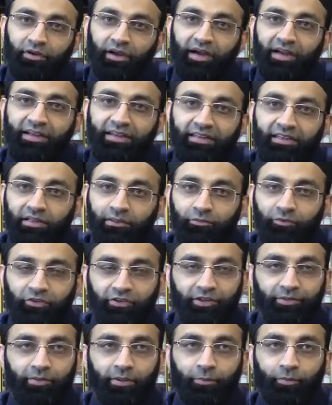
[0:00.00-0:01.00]
ideal
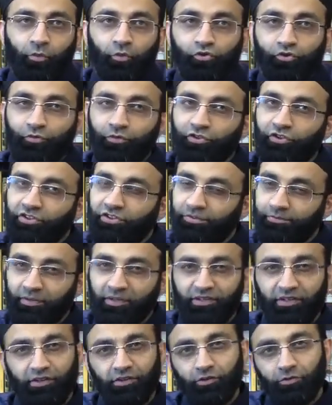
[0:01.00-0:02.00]
Muslim approach which is
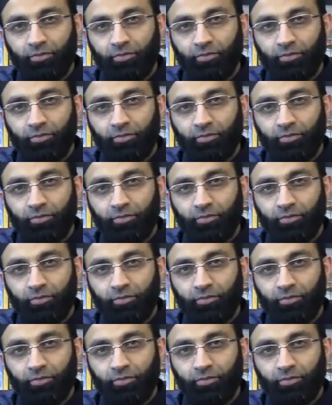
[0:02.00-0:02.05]
missing,